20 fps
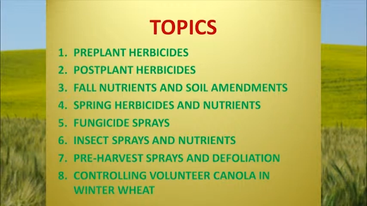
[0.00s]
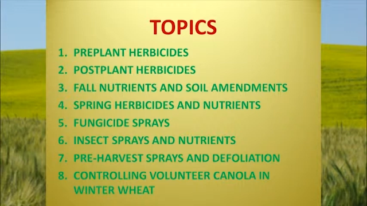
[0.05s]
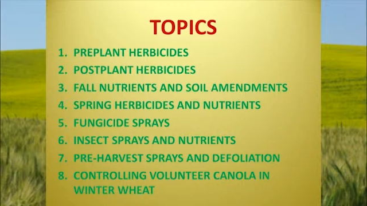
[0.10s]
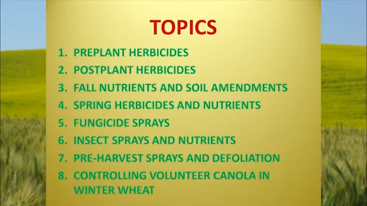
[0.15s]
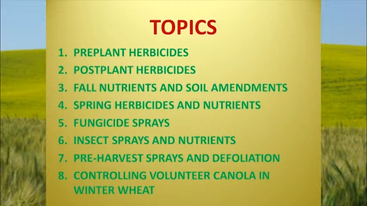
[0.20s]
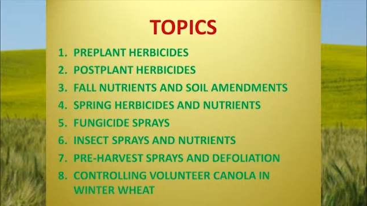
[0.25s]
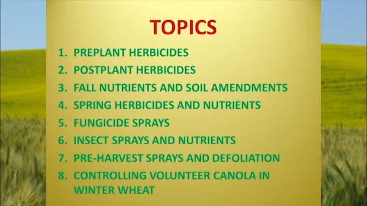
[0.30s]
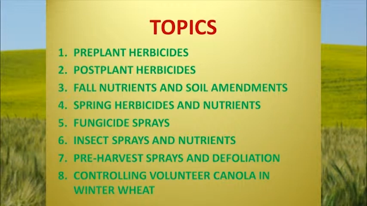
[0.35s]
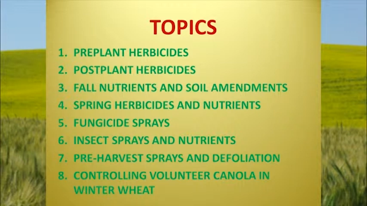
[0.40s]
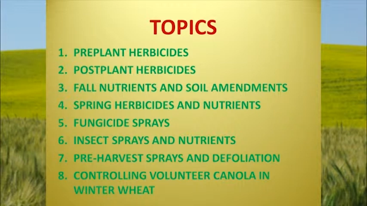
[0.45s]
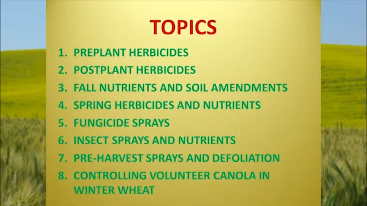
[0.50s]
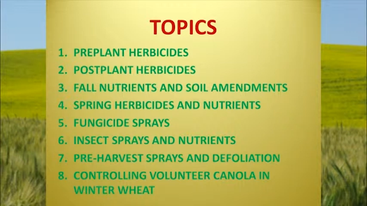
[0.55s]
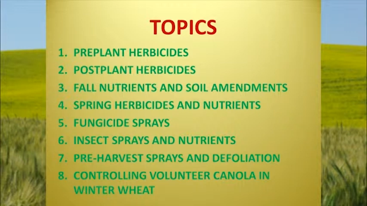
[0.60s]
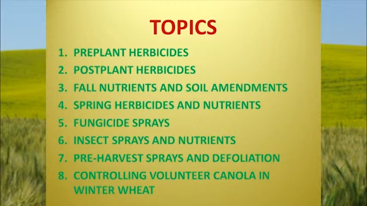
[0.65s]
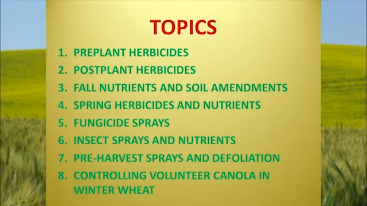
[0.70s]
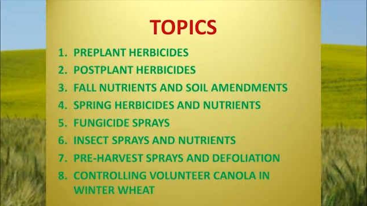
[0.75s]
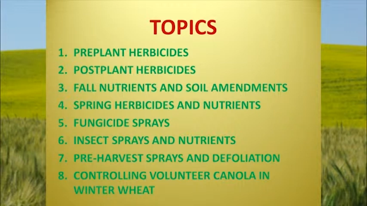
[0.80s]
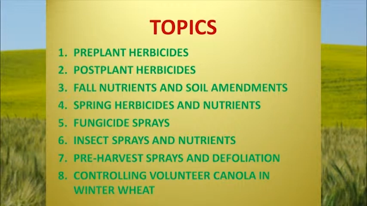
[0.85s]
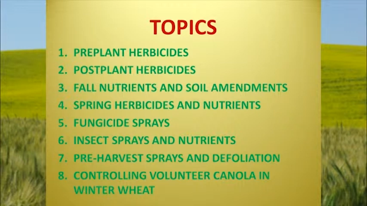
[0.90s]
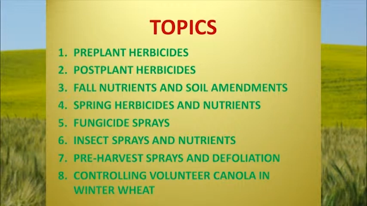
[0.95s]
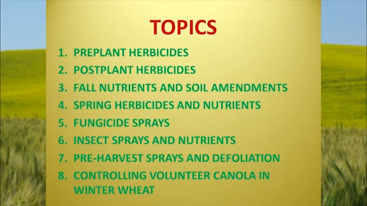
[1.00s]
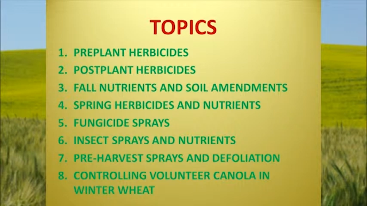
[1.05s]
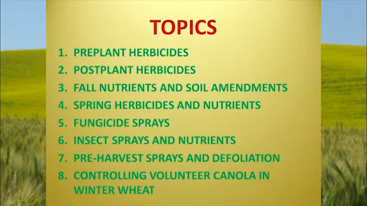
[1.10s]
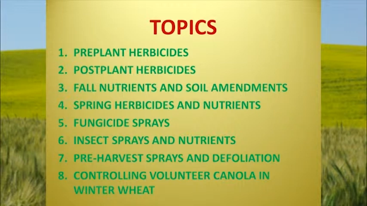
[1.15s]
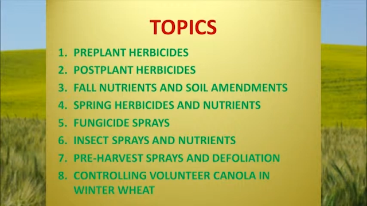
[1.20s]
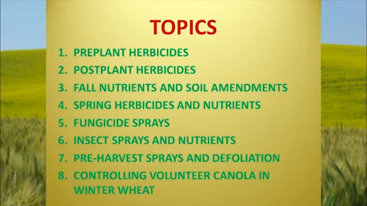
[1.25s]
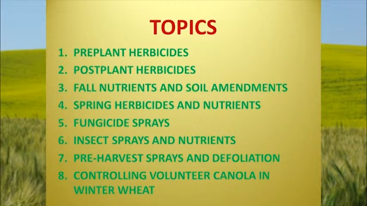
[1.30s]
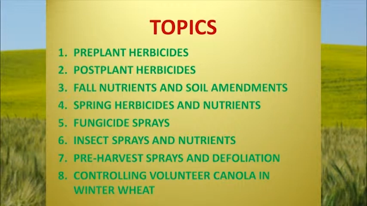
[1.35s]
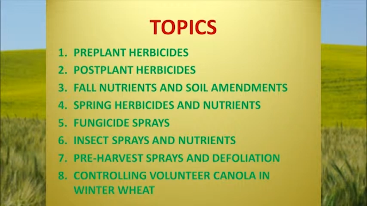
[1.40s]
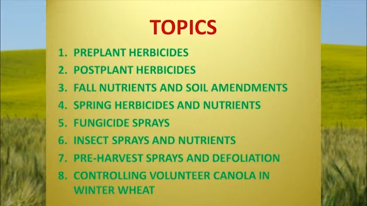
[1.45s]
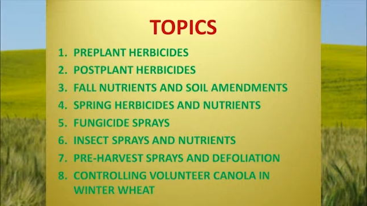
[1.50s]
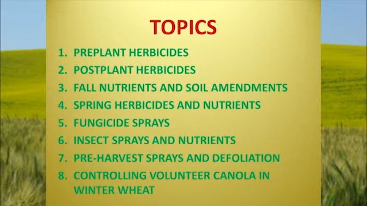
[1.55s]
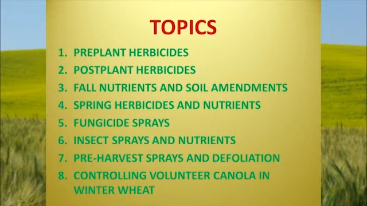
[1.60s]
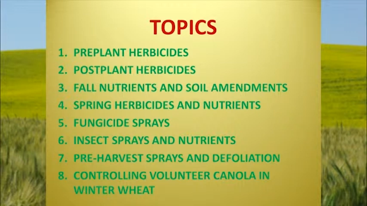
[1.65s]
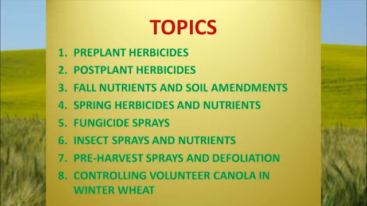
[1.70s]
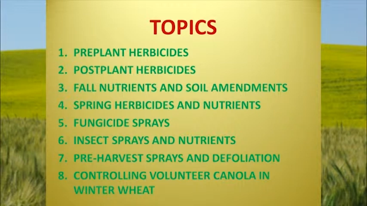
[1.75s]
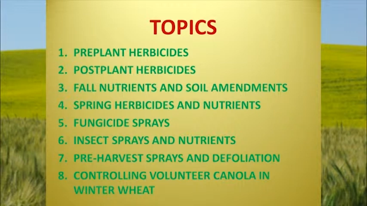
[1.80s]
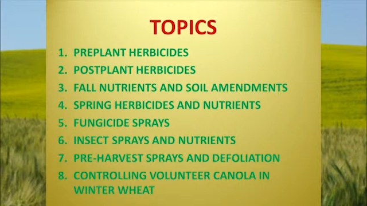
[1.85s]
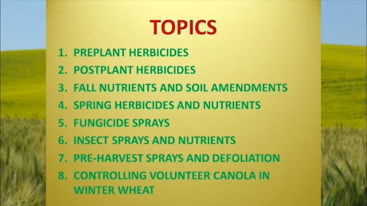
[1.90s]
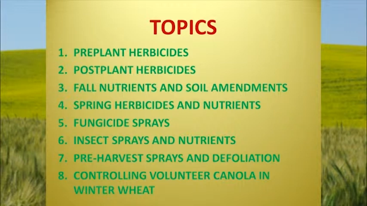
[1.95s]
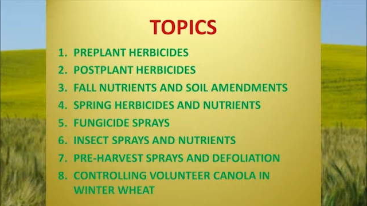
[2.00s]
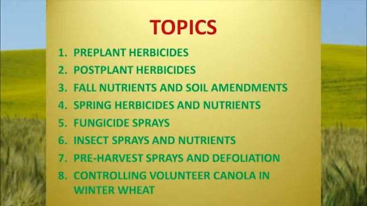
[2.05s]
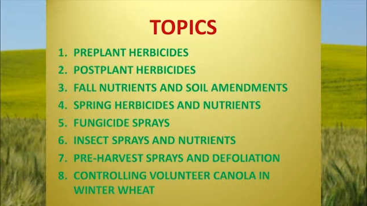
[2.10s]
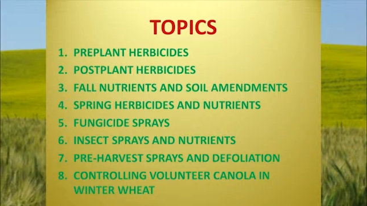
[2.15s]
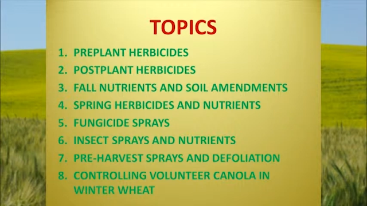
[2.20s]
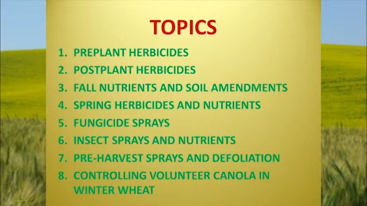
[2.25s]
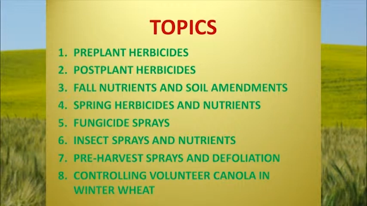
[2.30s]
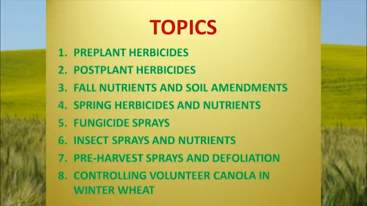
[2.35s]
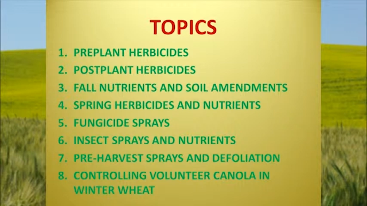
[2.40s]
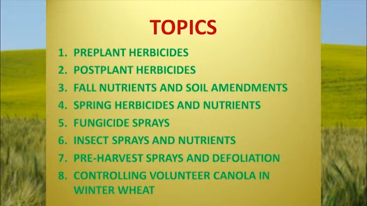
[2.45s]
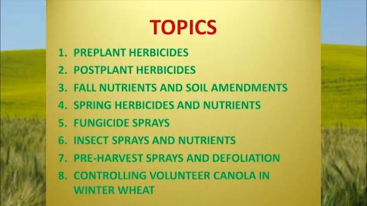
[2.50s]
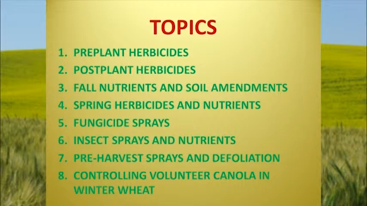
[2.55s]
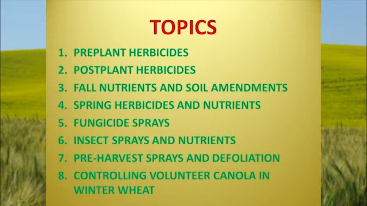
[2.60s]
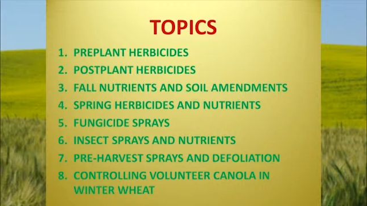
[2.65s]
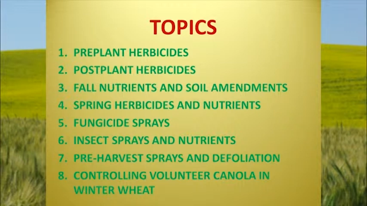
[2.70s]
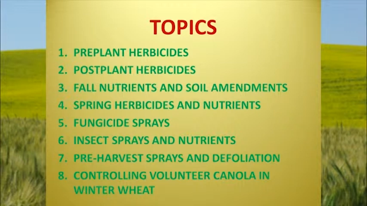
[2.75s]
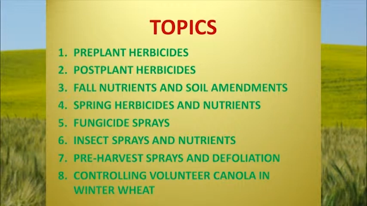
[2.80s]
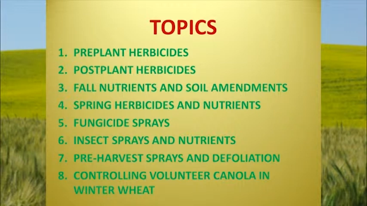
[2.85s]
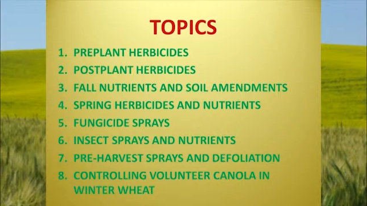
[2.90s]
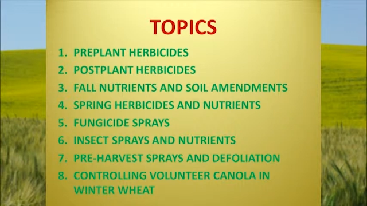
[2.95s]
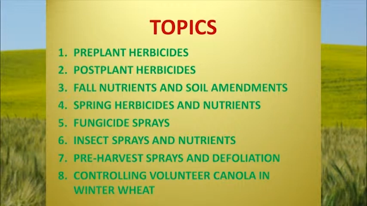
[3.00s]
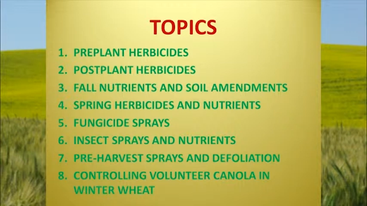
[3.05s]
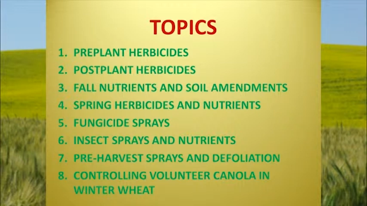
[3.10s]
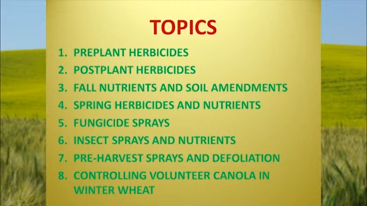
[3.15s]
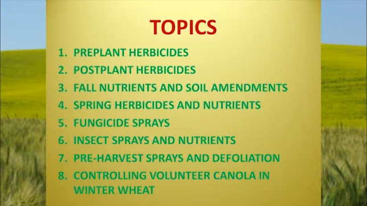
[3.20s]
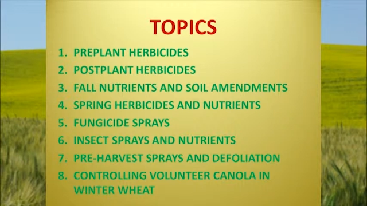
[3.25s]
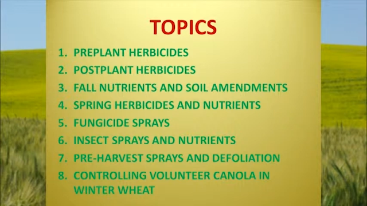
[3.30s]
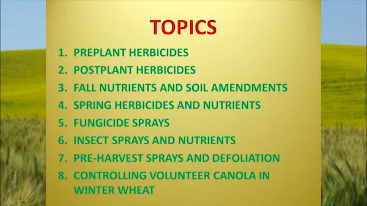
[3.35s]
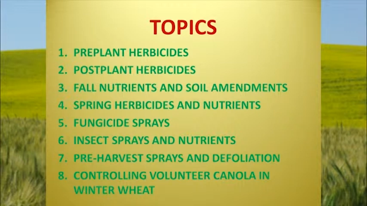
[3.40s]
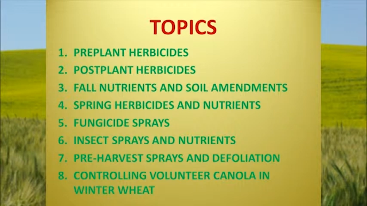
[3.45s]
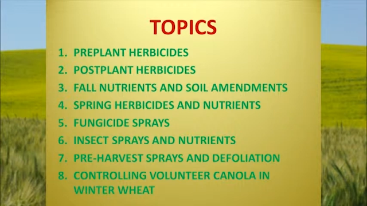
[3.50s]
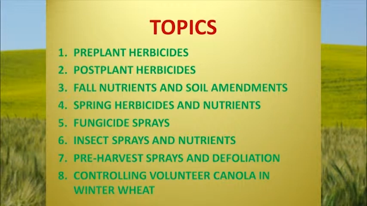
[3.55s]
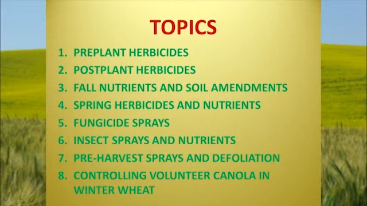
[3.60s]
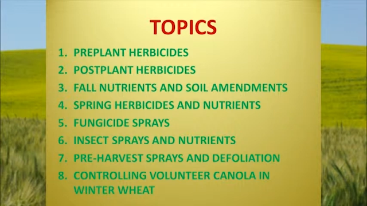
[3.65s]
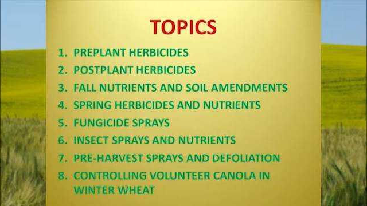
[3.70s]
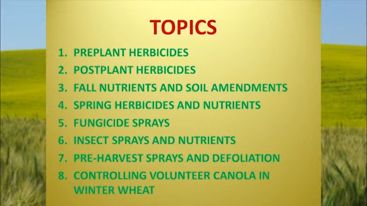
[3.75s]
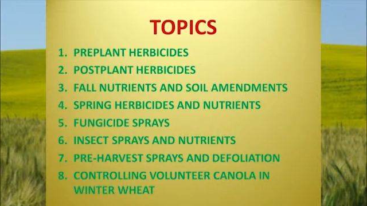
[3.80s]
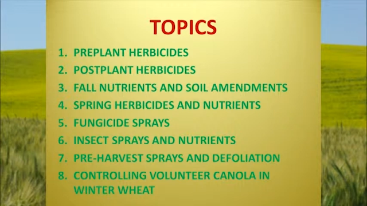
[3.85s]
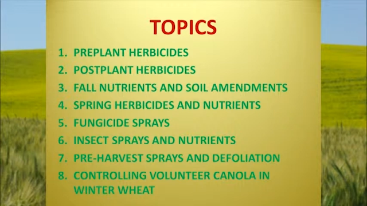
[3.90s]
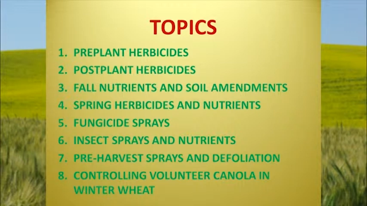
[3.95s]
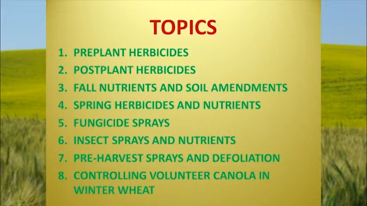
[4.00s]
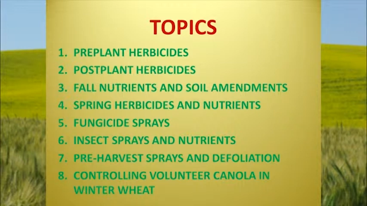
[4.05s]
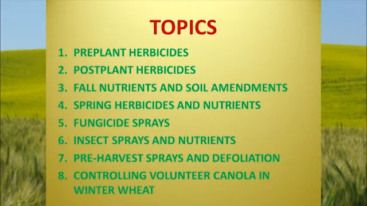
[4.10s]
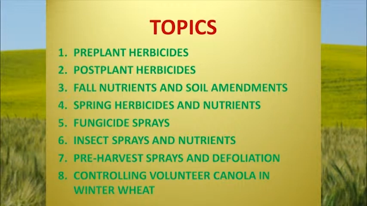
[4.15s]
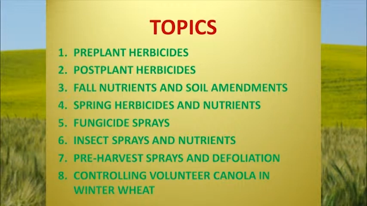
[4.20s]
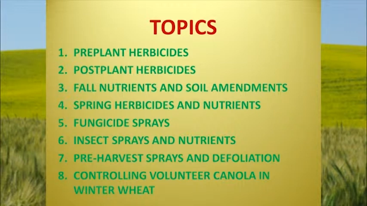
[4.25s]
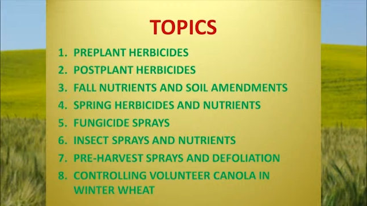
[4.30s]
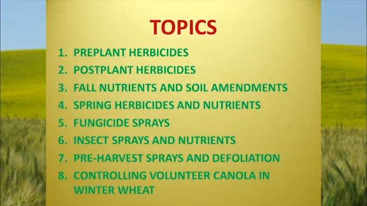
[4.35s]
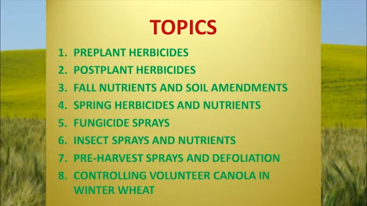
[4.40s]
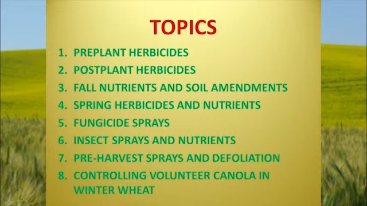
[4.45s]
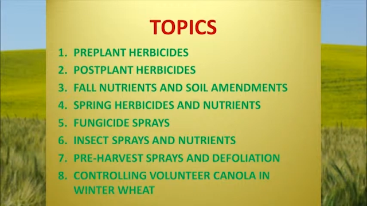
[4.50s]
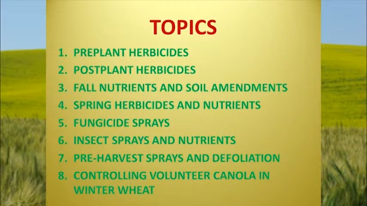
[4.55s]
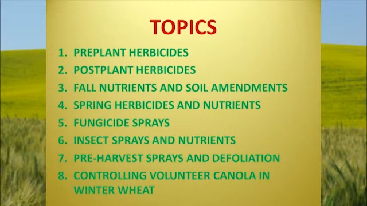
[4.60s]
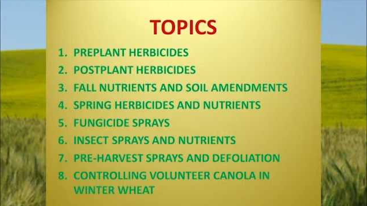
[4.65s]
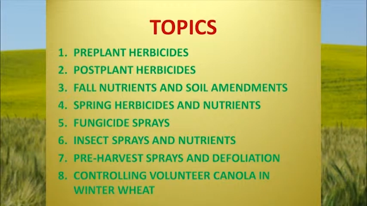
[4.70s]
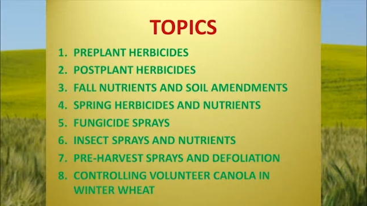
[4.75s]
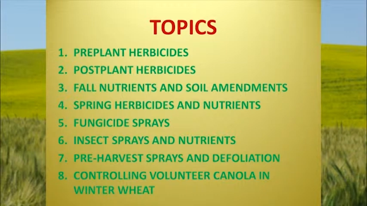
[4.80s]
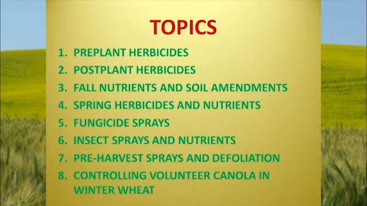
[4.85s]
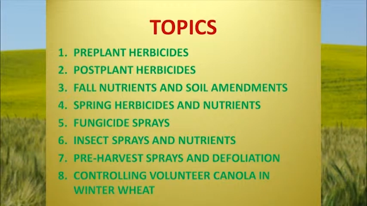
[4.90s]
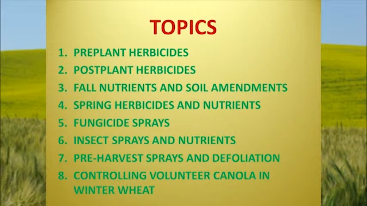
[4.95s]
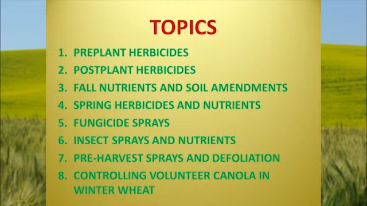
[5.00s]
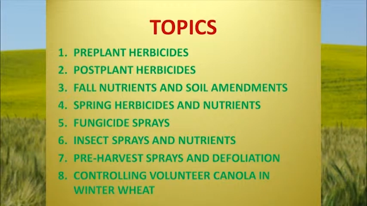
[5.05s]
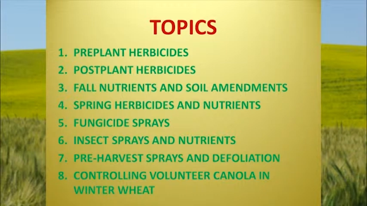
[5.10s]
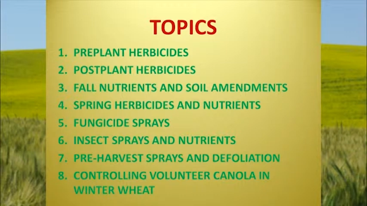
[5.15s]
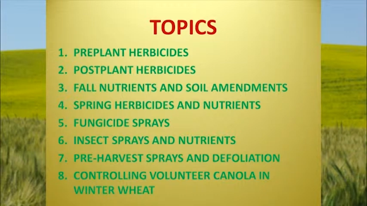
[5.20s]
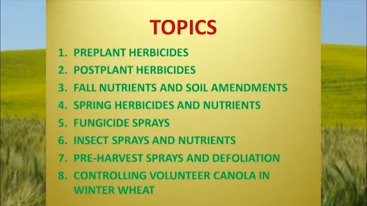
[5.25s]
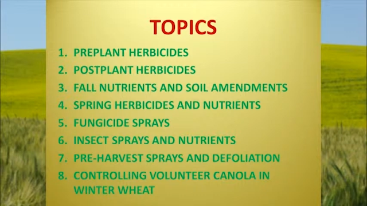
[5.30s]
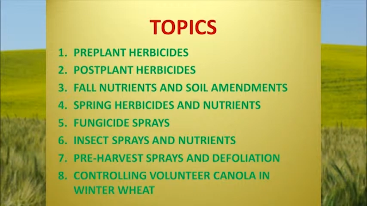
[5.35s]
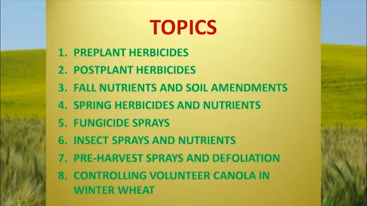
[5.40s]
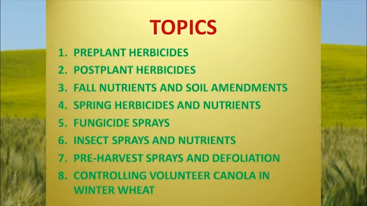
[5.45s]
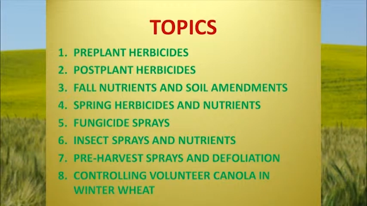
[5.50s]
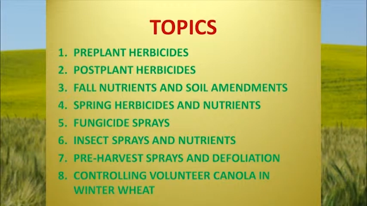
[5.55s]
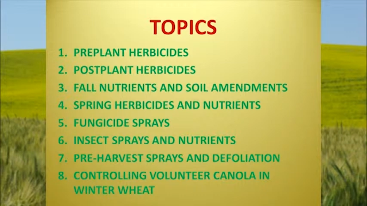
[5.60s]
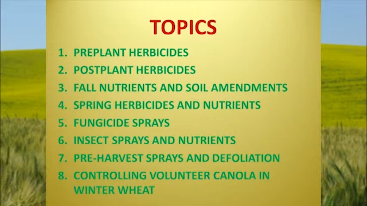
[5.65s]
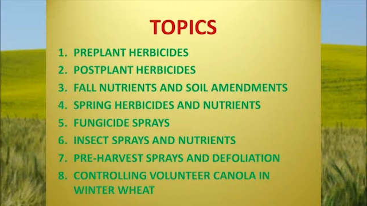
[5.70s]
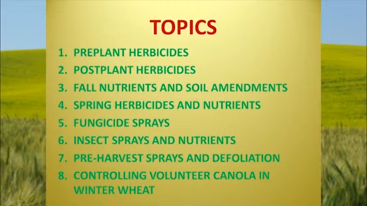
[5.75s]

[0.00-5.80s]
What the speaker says: [unreadable: no face in view]